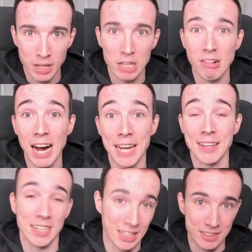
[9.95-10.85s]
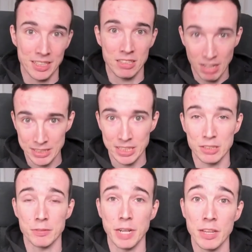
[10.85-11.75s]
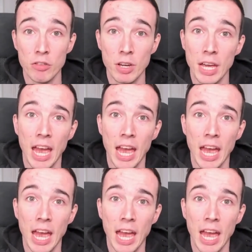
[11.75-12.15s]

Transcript: line against the classical French